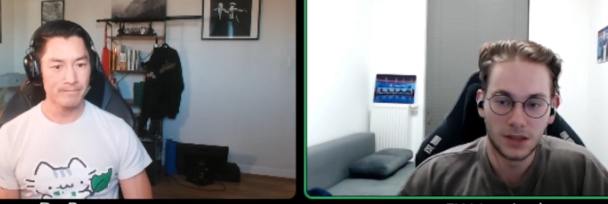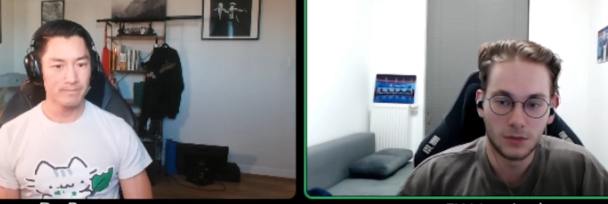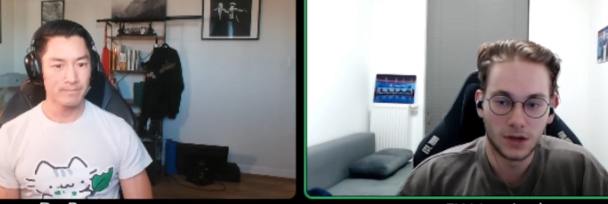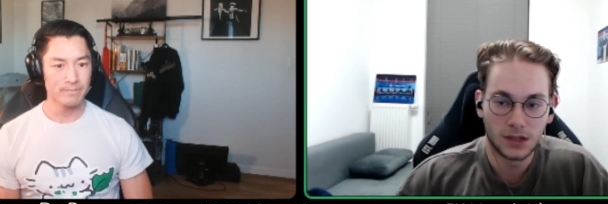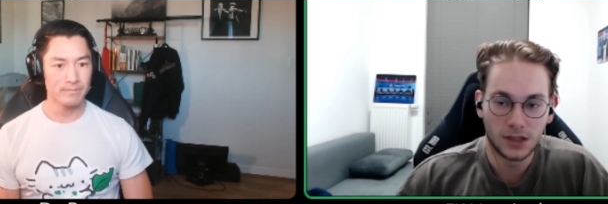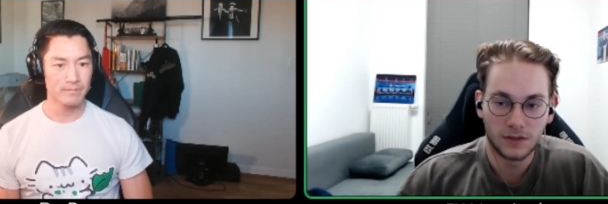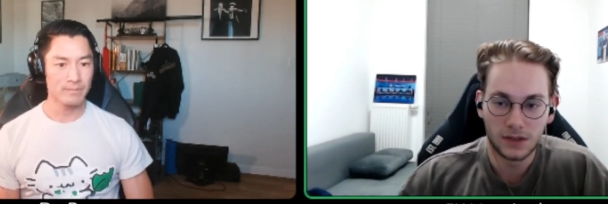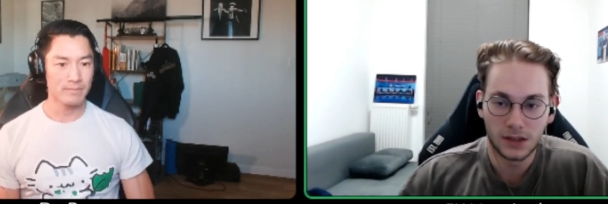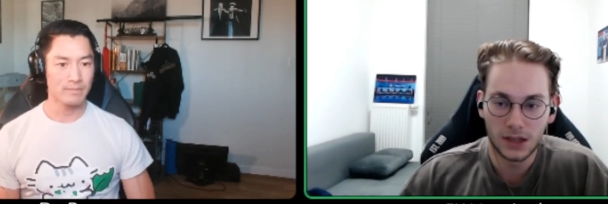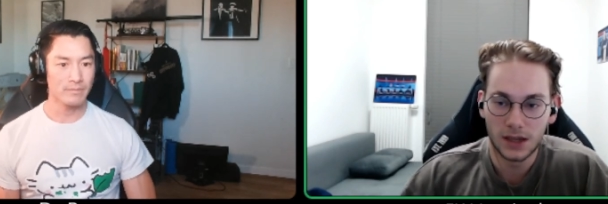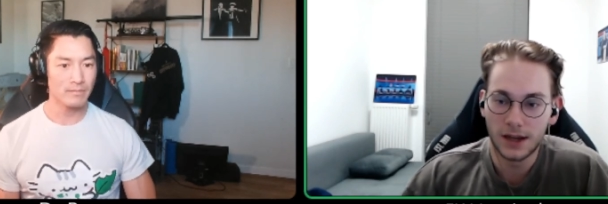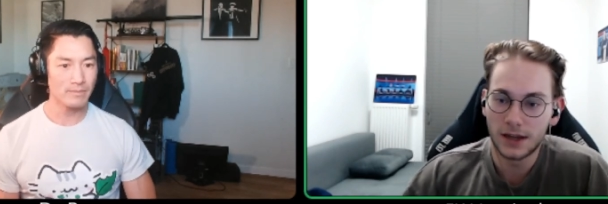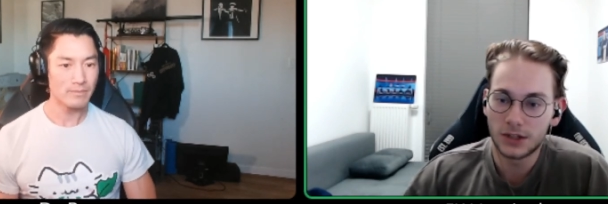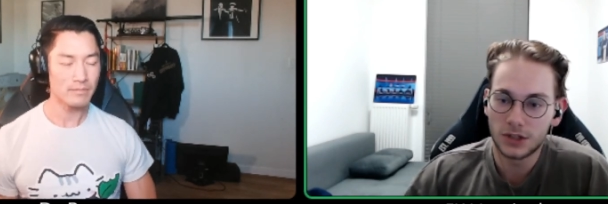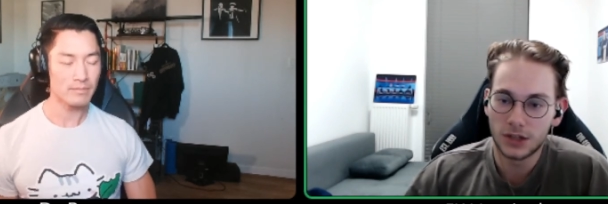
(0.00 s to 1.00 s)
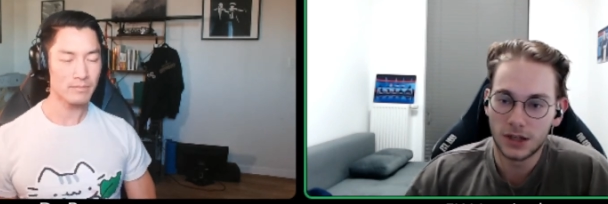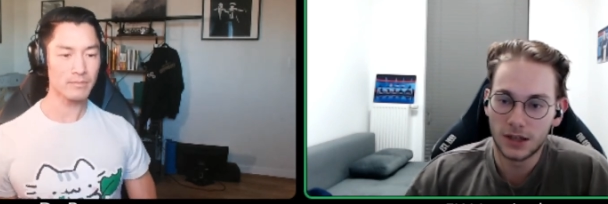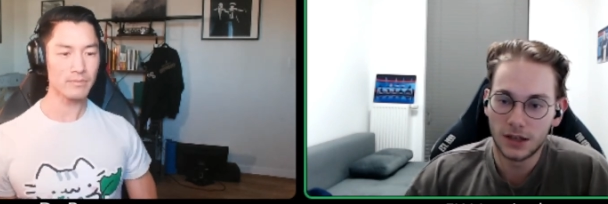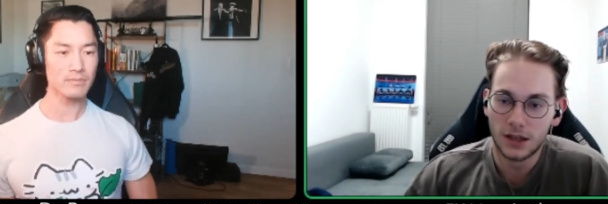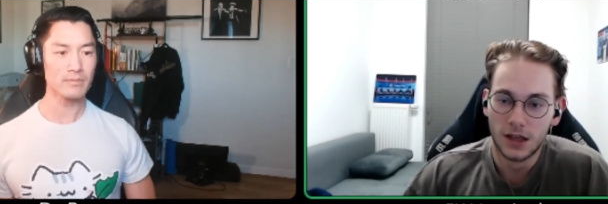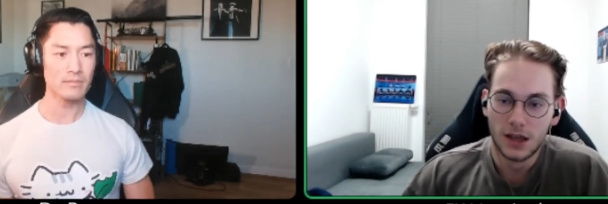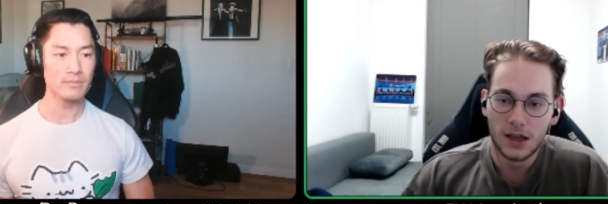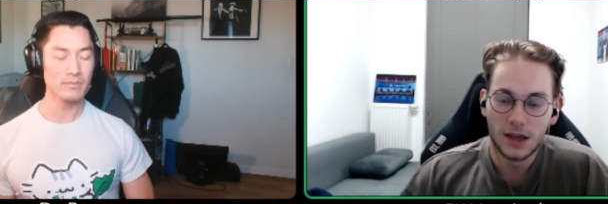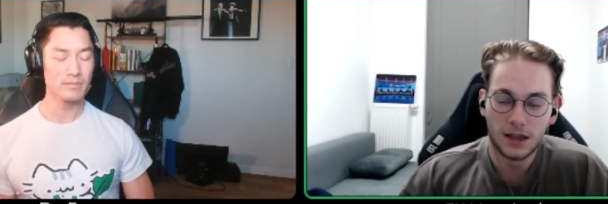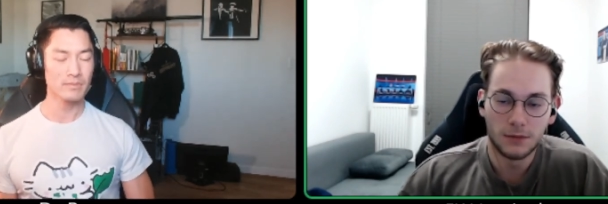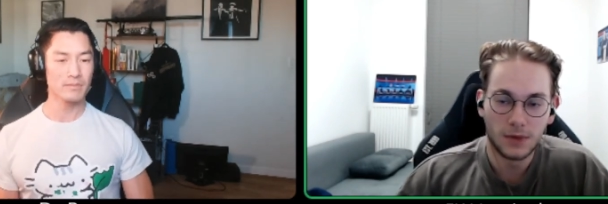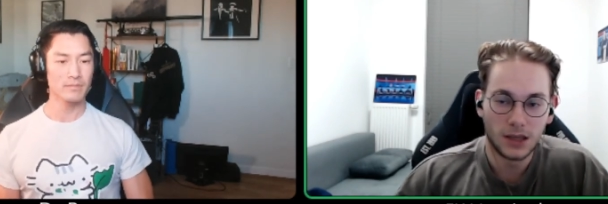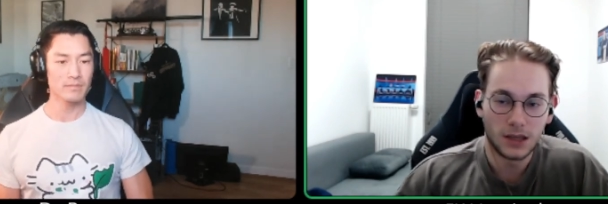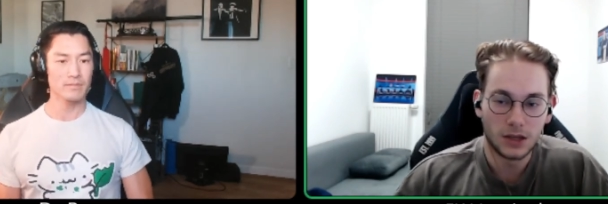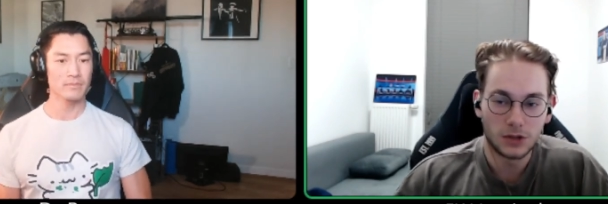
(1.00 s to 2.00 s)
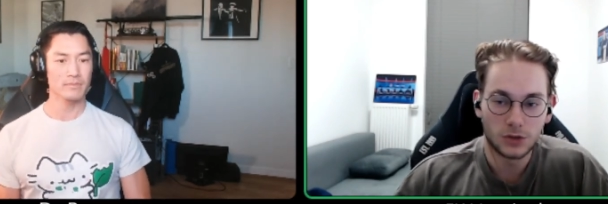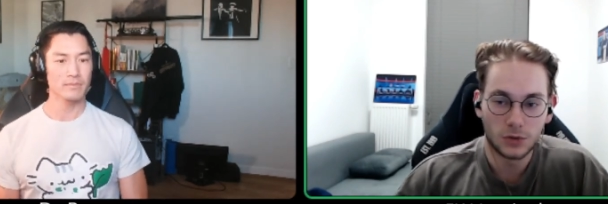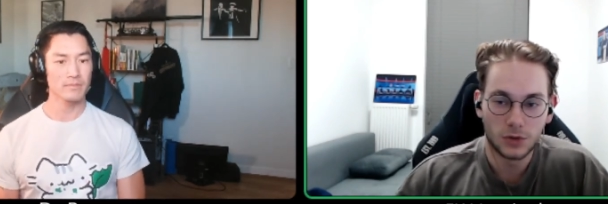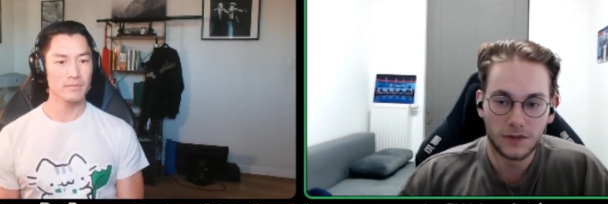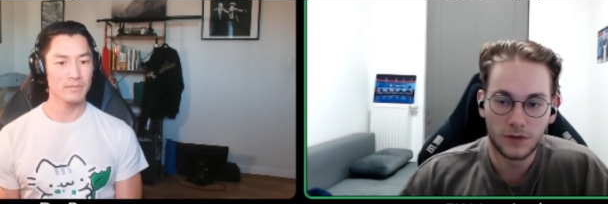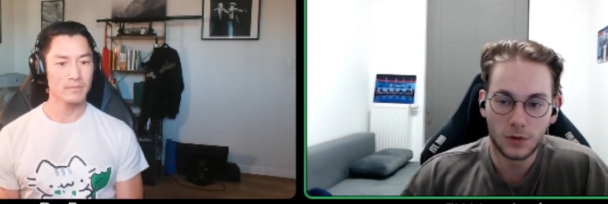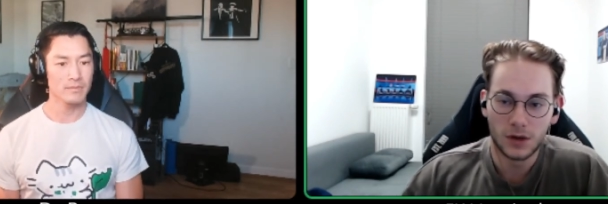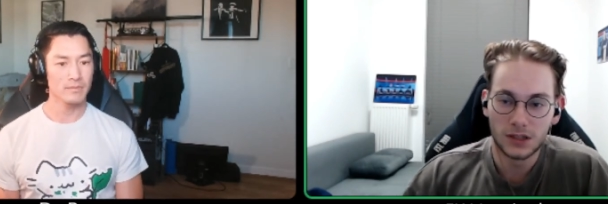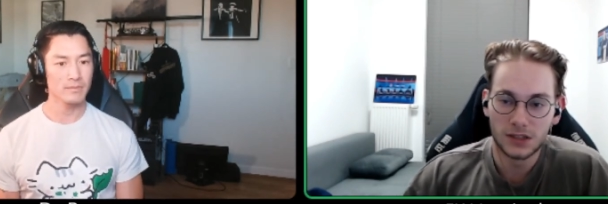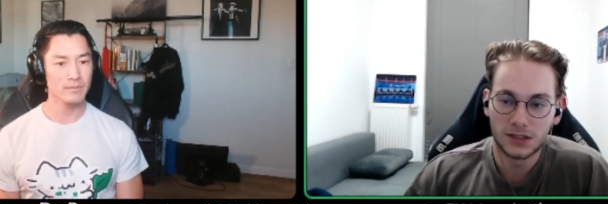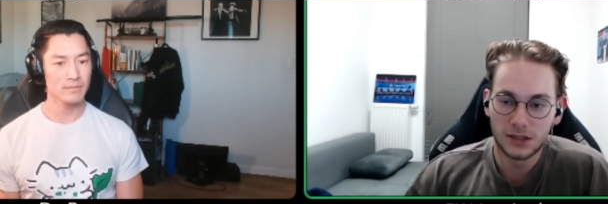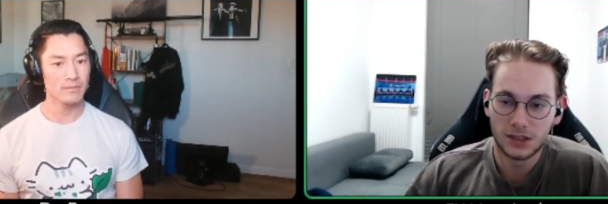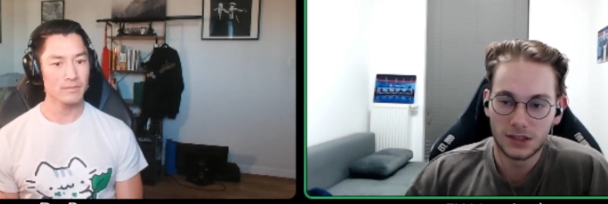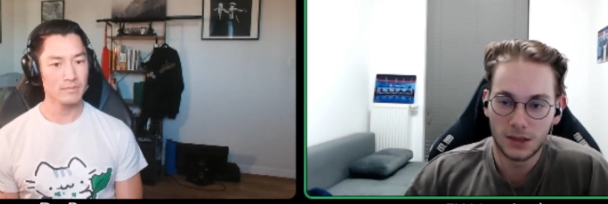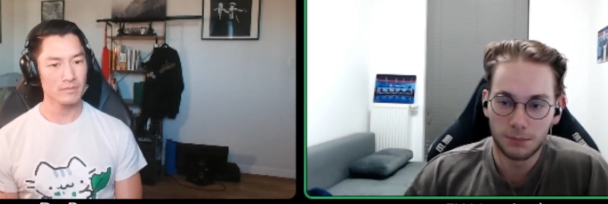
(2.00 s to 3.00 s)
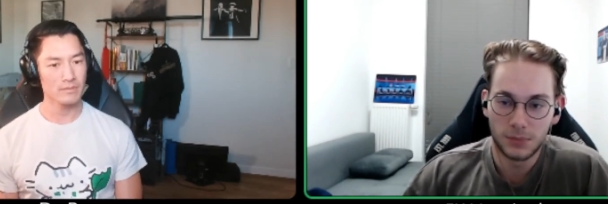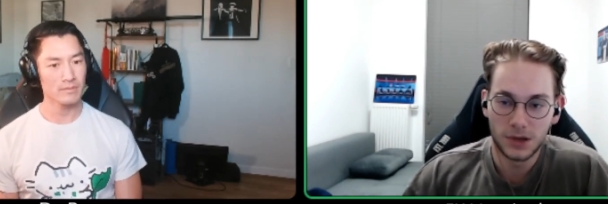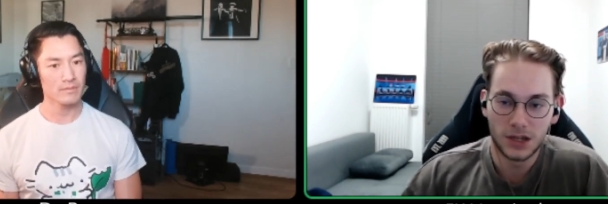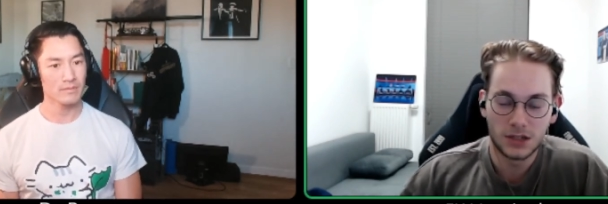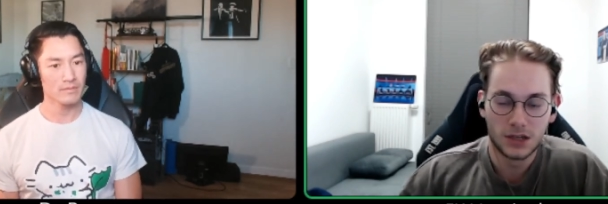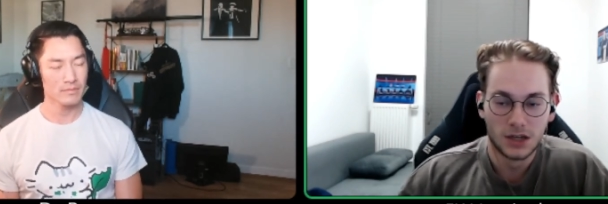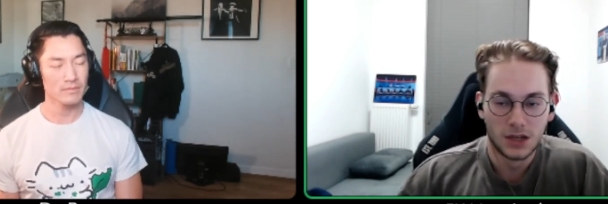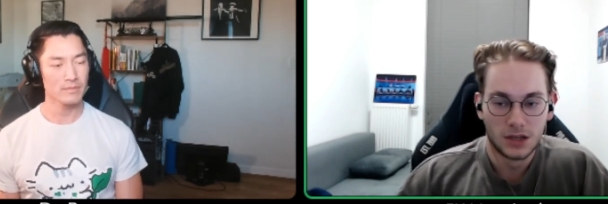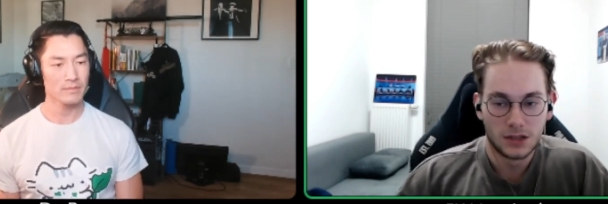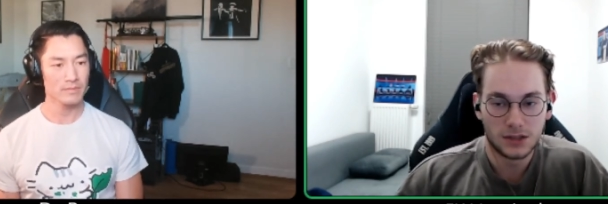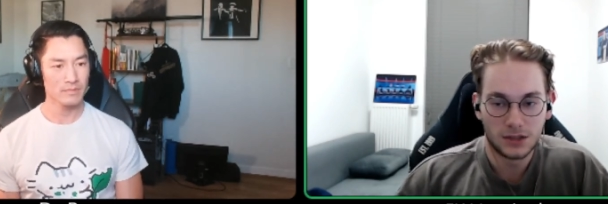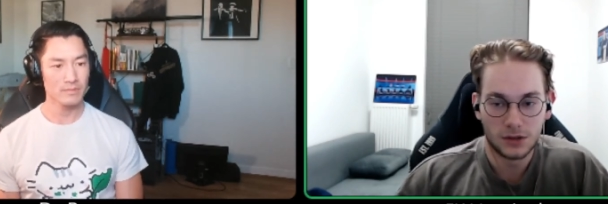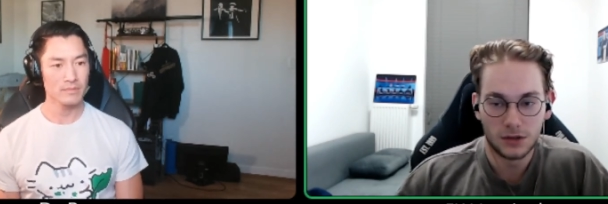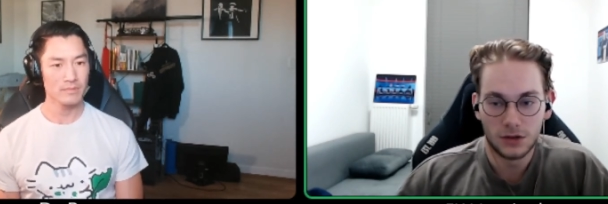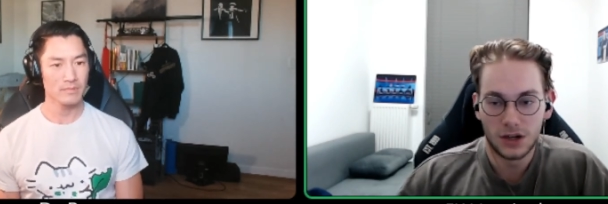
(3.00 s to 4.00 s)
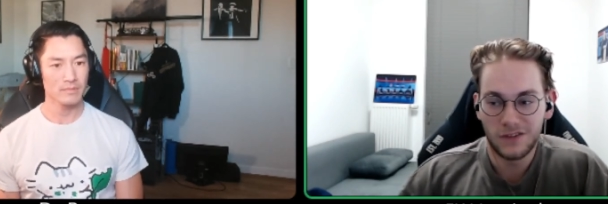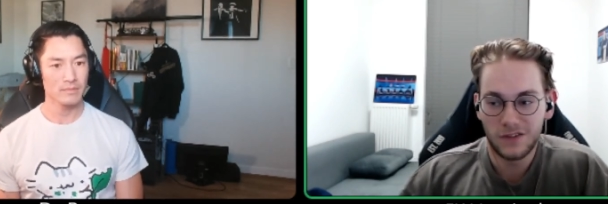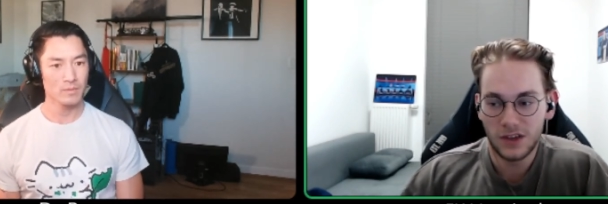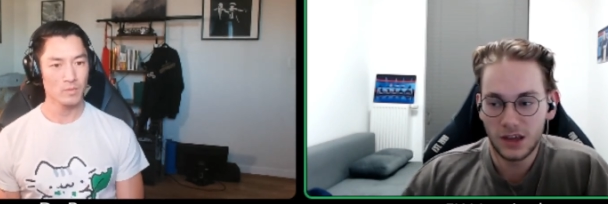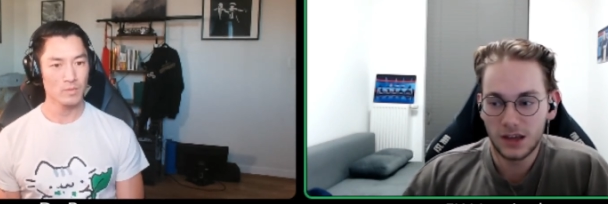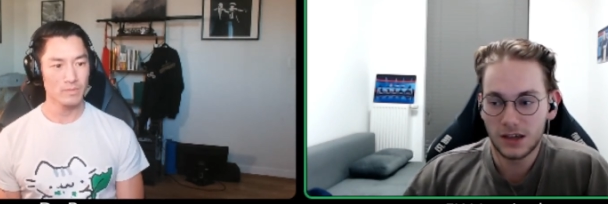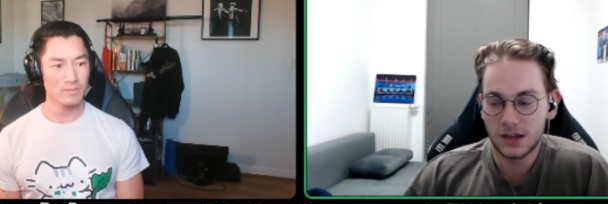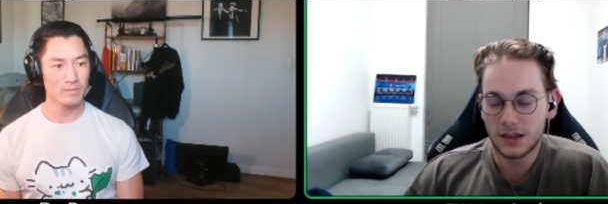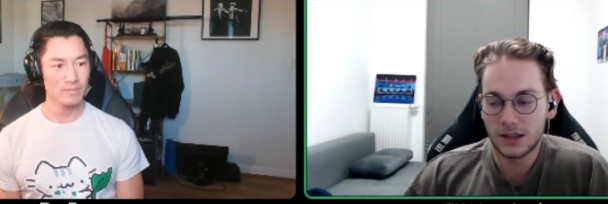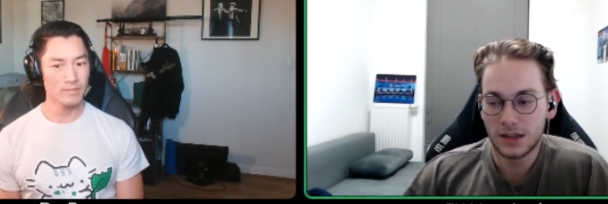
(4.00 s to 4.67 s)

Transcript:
Speaker 1: one giving direction and and making sure everyone is on the same page so i think